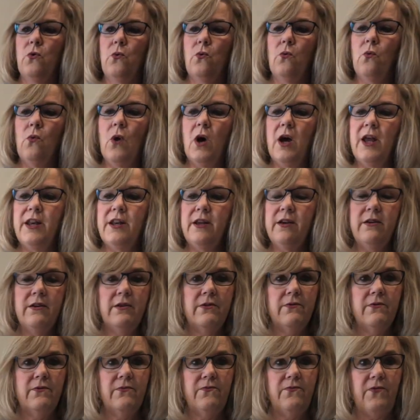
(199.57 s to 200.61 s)
one
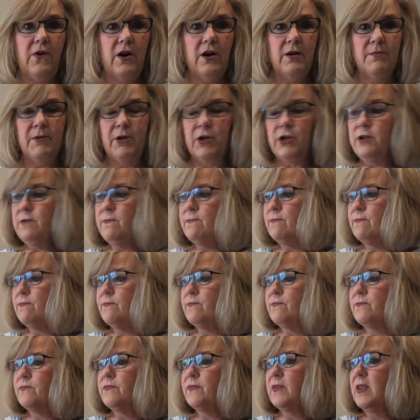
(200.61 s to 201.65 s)
farmer,
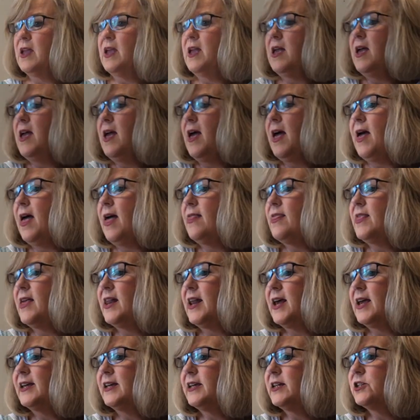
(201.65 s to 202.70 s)
and then
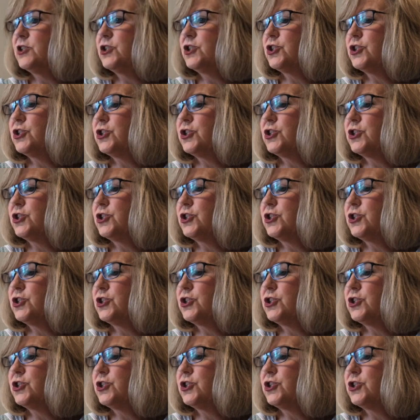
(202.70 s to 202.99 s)
I can